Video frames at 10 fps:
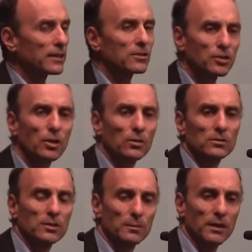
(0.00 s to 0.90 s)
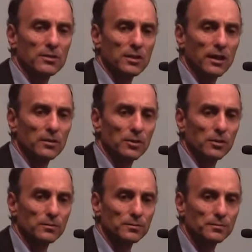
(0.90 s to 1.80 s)
a consultant to
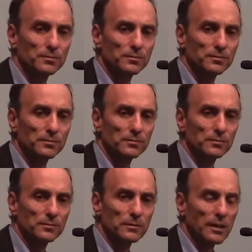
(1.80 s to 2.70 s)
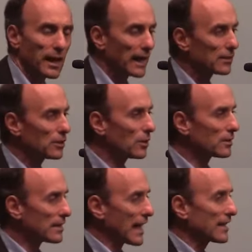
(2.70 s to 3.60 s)
Monsanto, had the
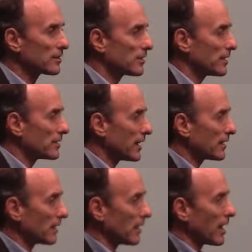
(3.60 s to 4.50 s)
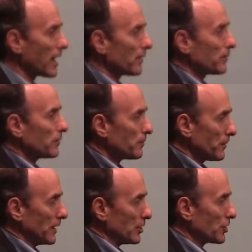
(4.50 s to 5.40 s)
audacity to take a live
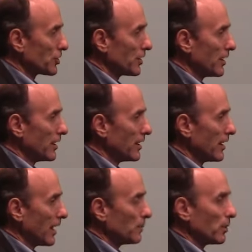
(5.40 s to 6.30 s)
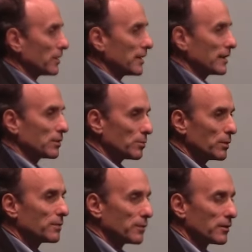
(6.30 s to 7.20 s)
fish and put it in the
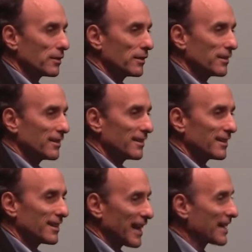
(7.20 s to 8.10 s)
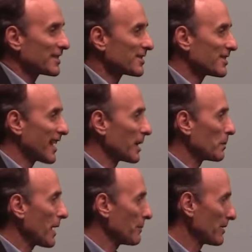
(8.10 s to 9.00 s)
river in Anniston,
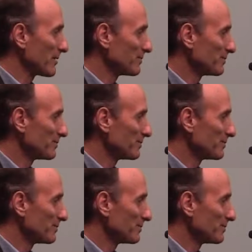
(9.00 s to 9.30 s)
Alabama.